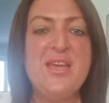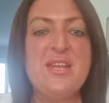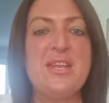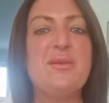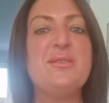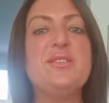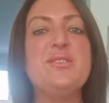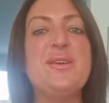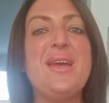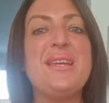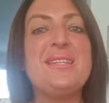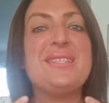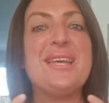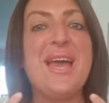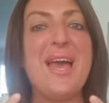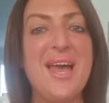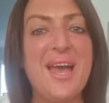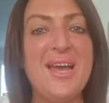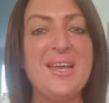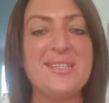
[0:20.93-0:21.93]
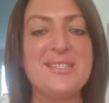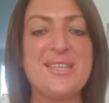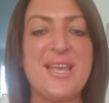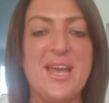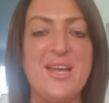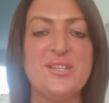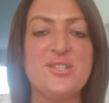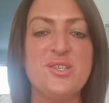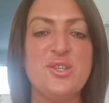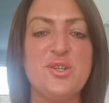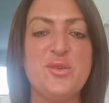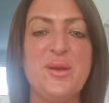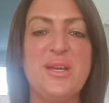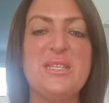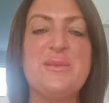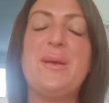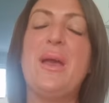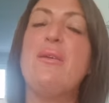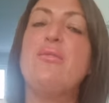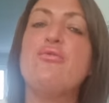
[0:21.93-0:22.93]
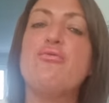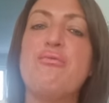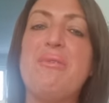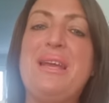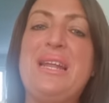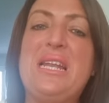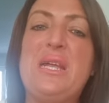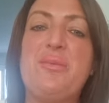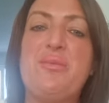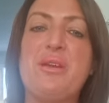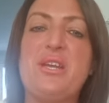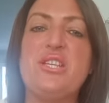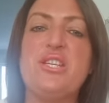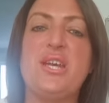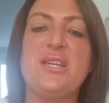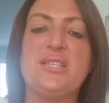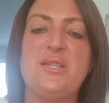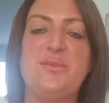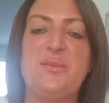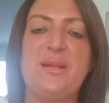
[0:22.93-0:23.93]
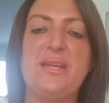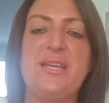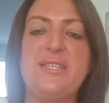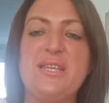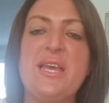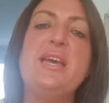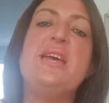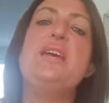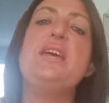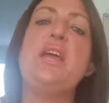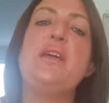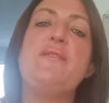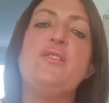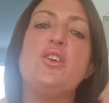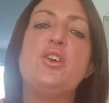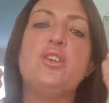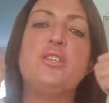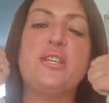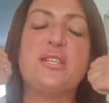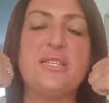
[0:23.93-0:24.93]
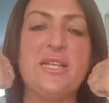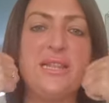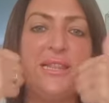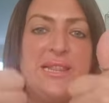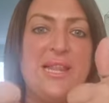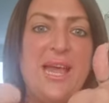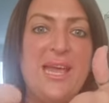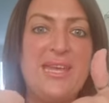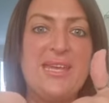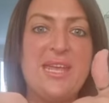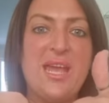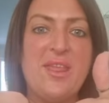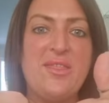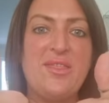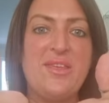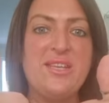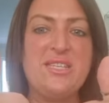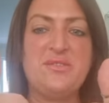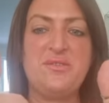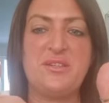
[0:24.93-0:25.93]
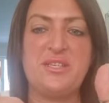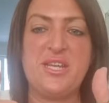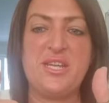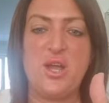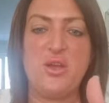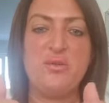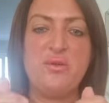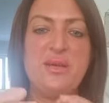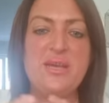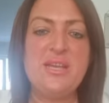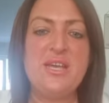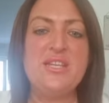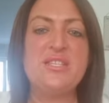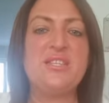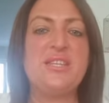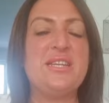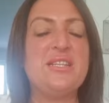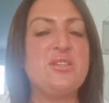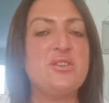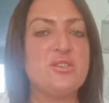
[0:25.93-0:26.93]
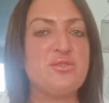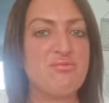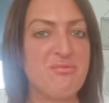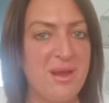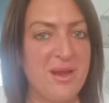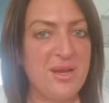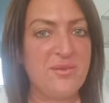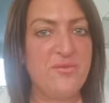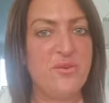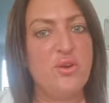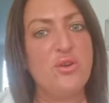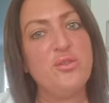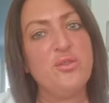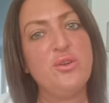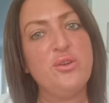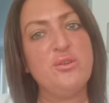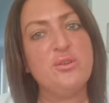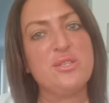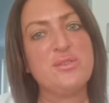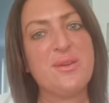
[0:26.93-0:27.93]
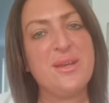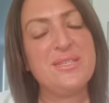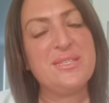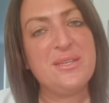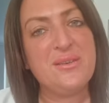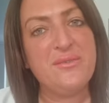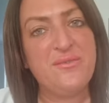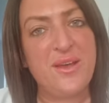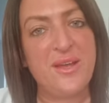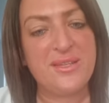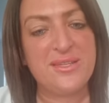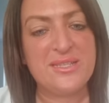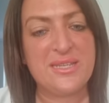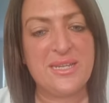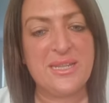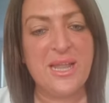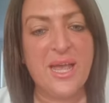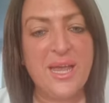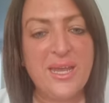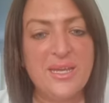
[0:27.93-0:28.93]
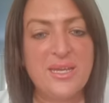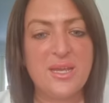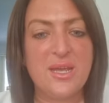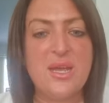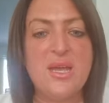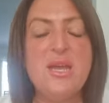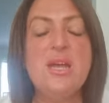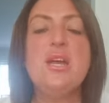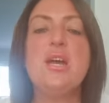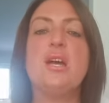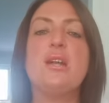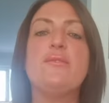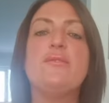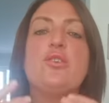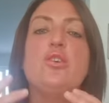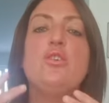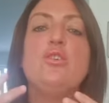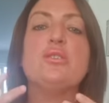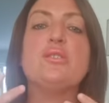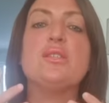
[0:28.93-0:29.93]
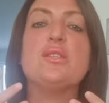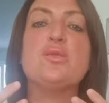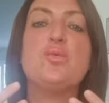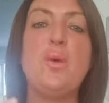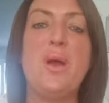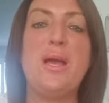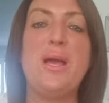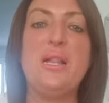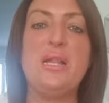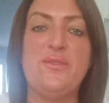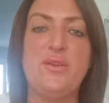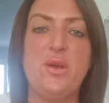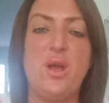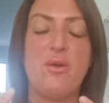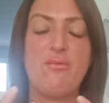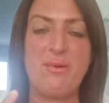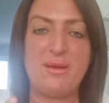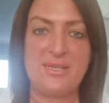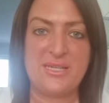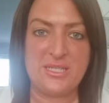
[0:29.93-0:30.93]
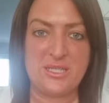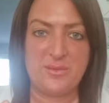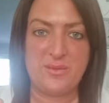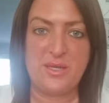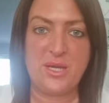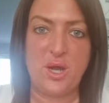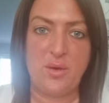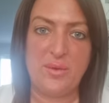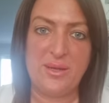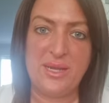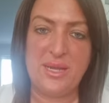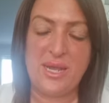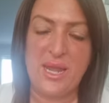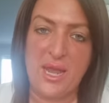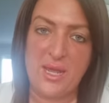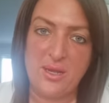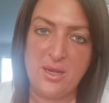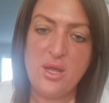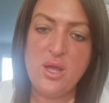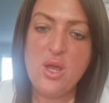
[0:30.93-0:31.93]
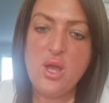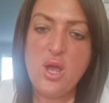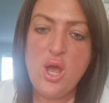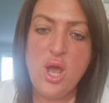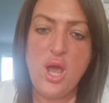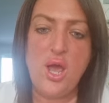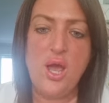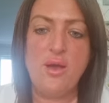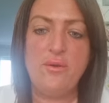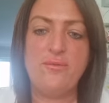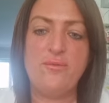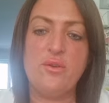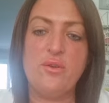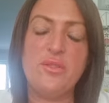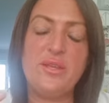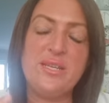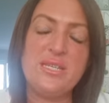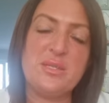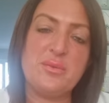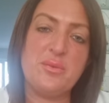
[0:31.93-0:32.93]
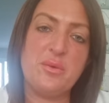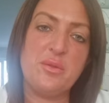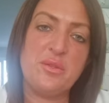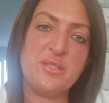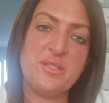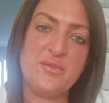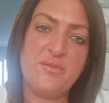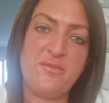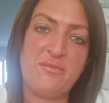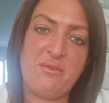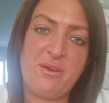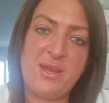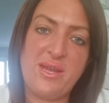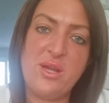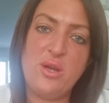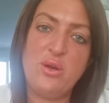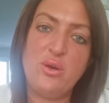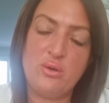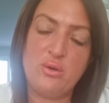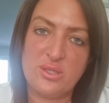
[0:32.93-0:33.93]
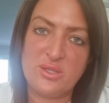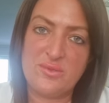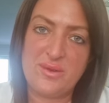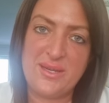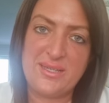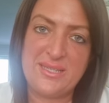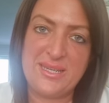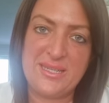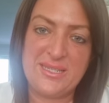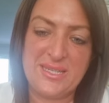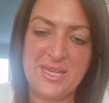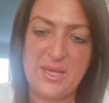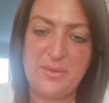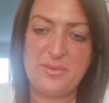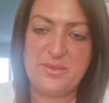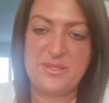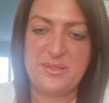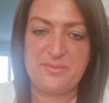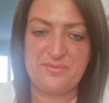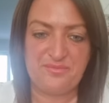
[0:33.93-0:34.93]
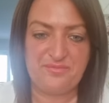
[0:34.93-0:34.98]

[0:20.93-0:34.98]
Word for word: I do hate to ask as always, but I would really appreciate it please if you could just like this video so that it does rank for other horse racing fans alike and of course, as well, if you are ready to be going again uh, for this month's free horse racing tips.